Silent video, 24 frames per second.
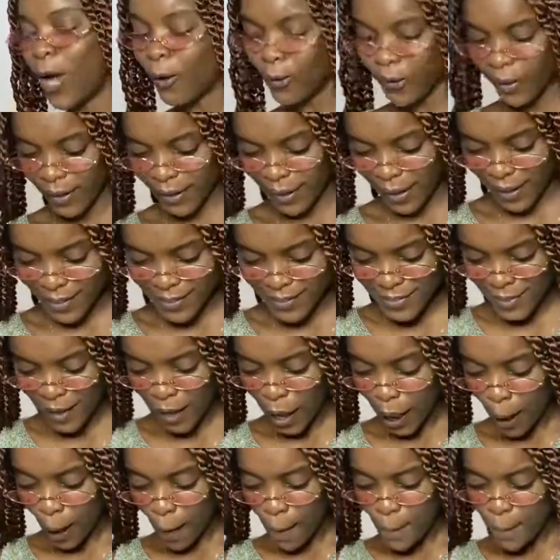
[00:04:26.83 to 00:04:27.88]
okay guys
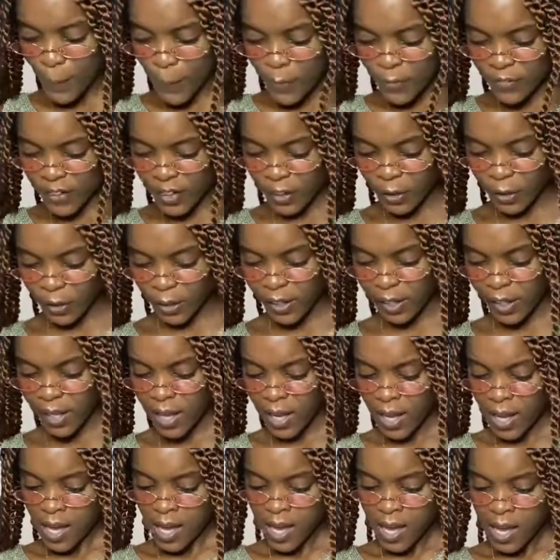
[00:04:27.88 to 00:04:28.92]
moving
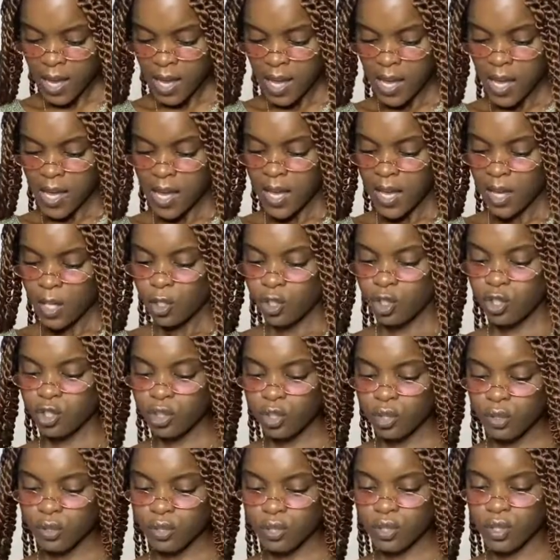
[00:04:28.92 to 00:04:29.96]
on
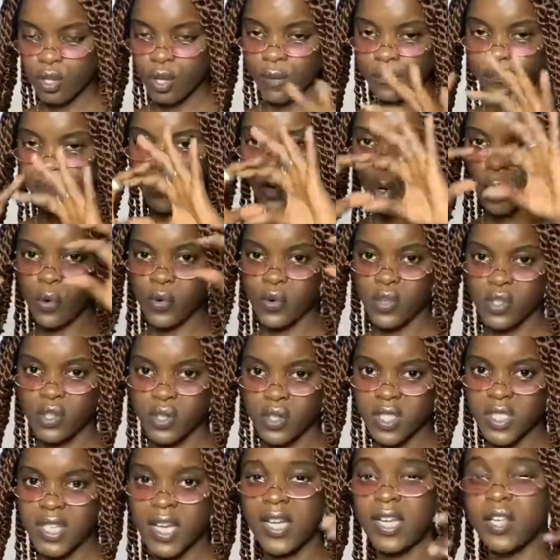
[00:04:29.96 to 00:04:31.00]
shoot
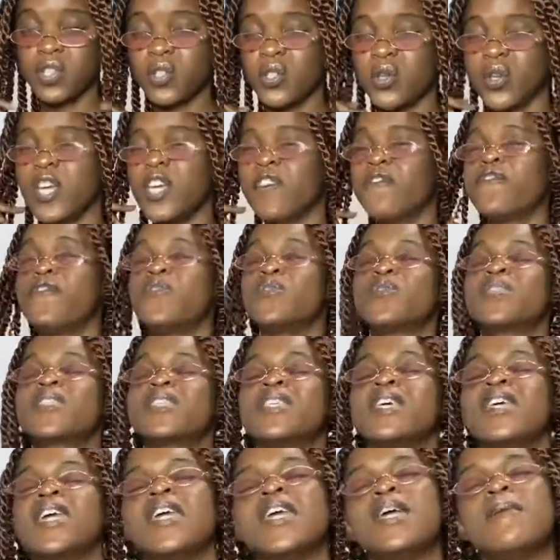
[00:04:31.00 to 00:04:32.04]
horizontally so if you
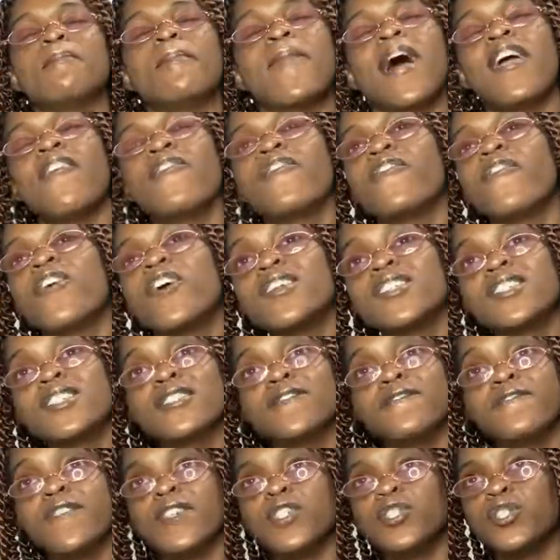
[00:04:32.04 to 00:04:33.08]
see in my
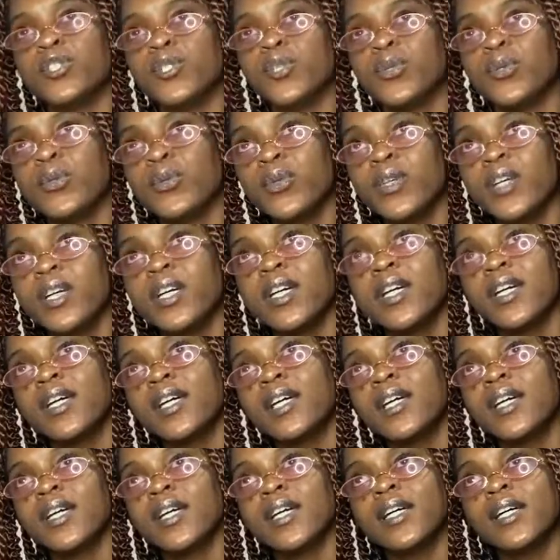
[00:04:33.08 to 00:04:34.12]
first video
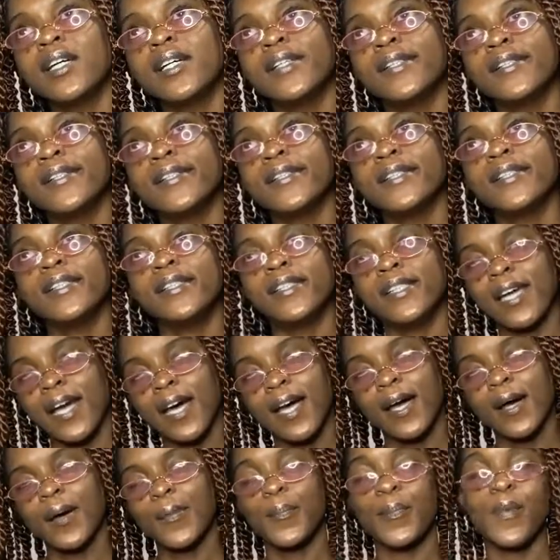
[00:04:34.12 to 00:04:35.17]

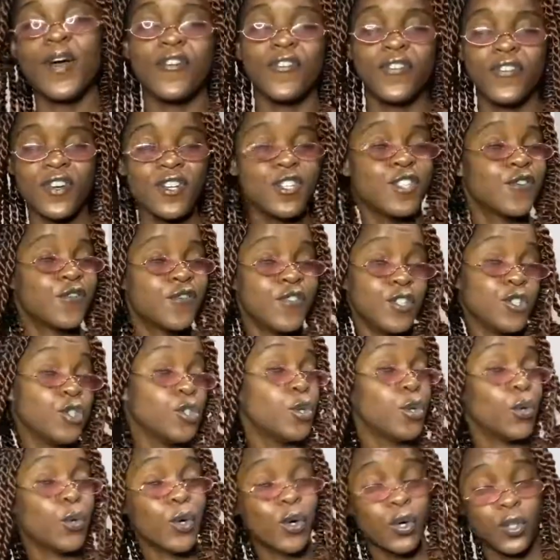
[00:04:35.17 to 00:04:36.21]
yeah my first
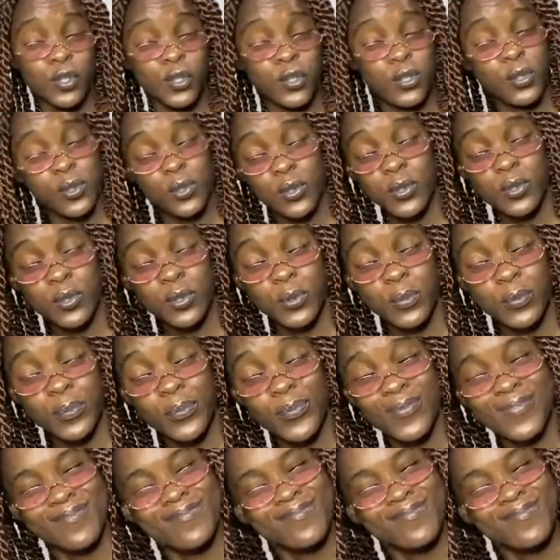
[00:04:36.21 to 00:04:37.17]
video on youtube